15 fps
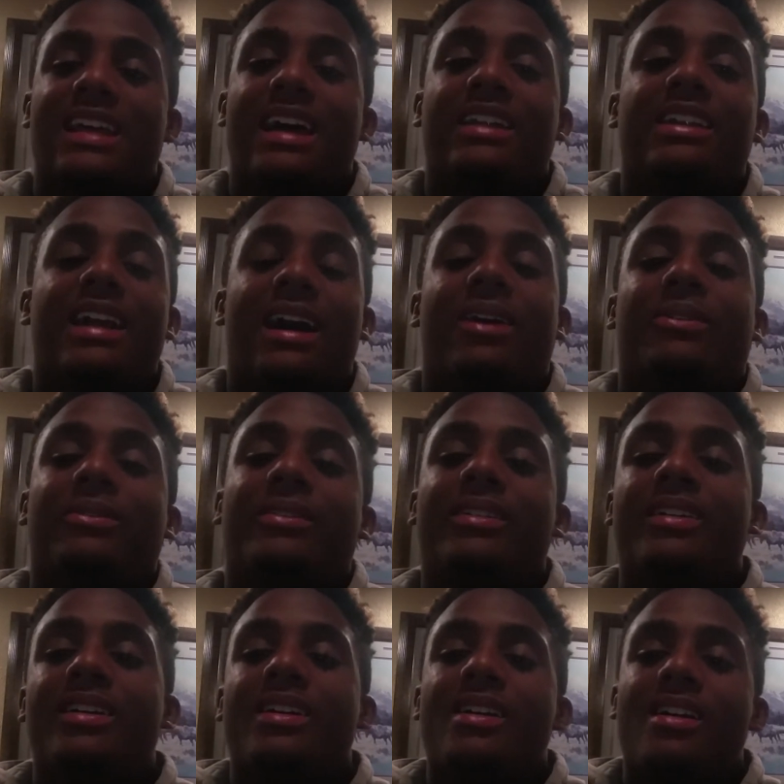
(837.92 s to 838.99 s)
down.
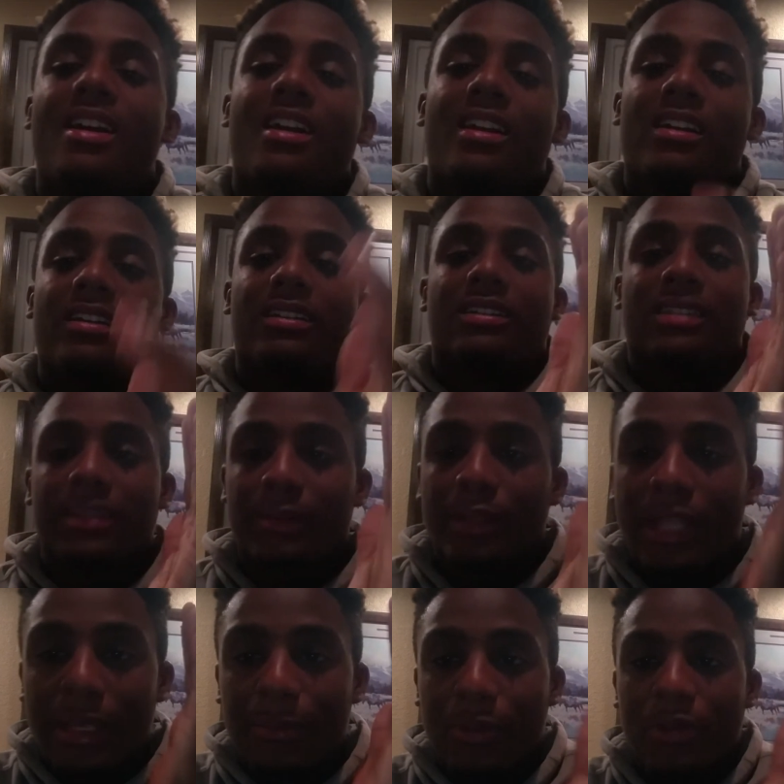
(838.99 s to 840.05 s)

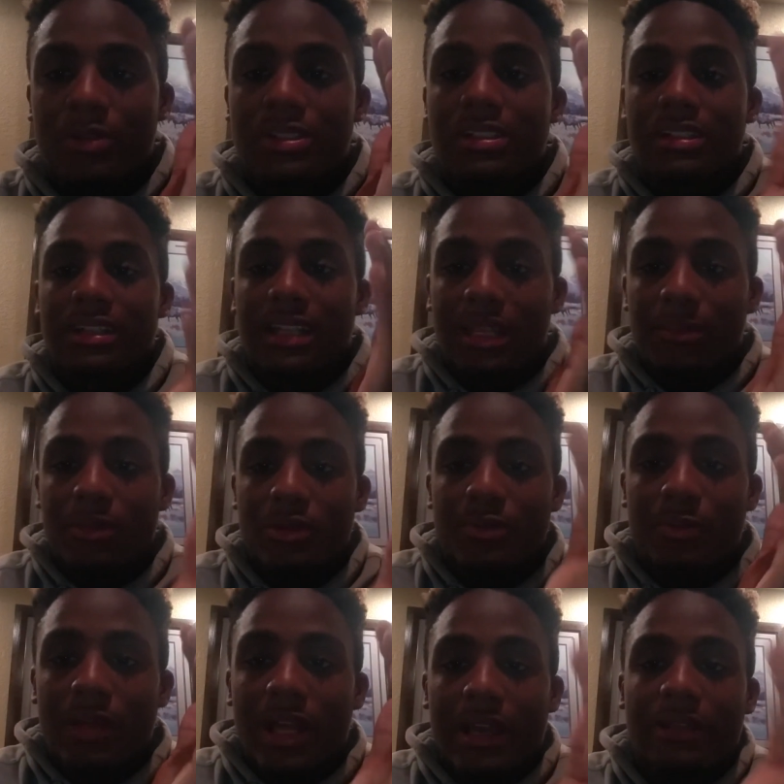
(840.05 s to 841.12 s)
Keep those
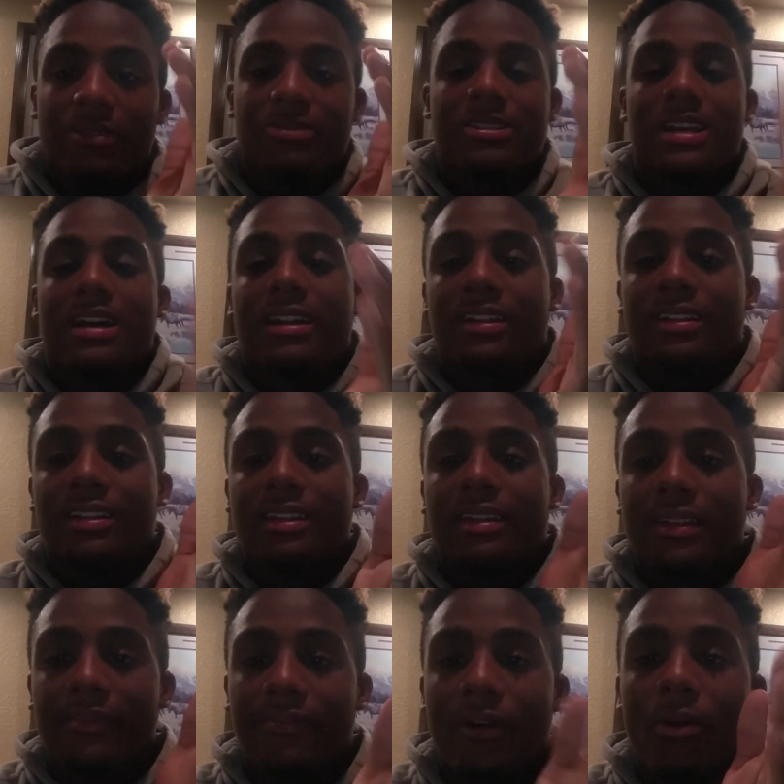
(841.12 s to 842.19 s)
blinders on.
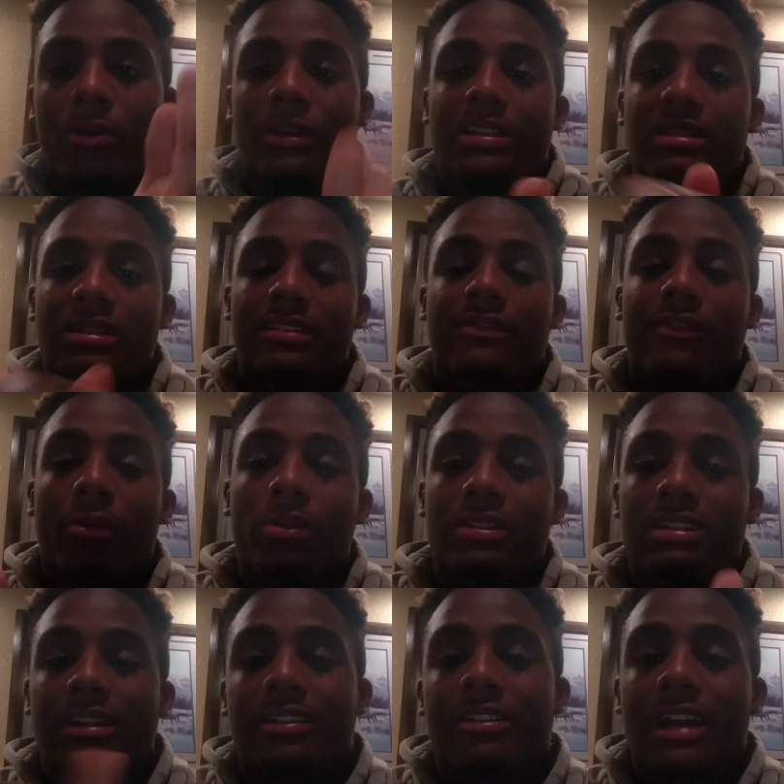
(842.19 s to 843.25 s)
Focus
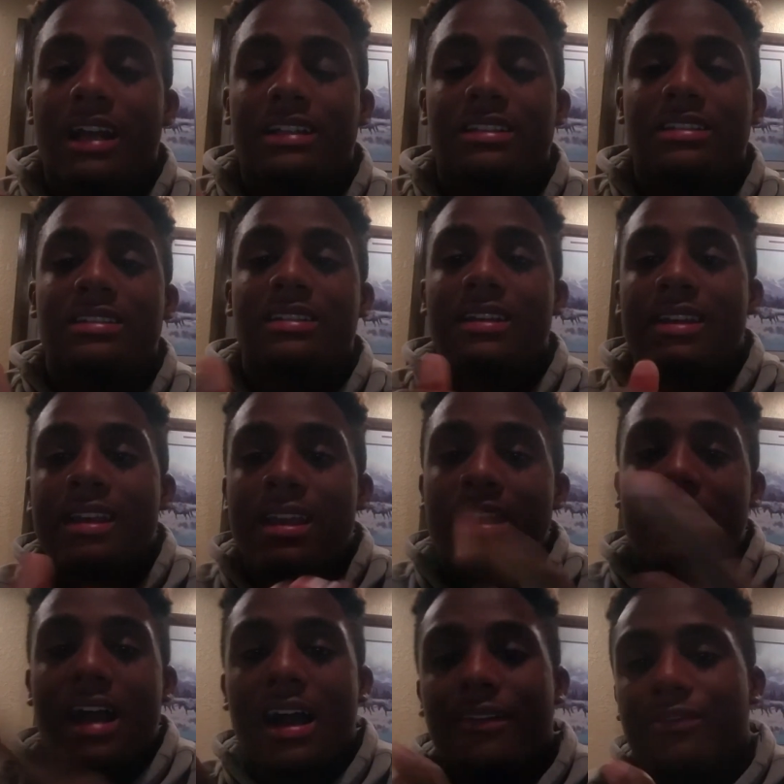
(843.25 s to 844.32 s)
on you guys'
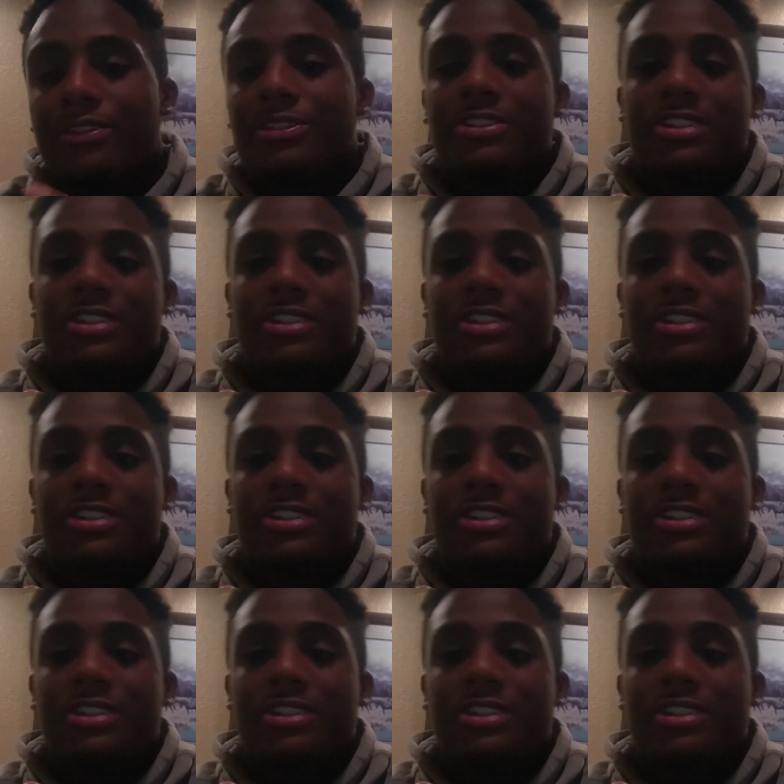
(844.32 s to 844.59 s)
conference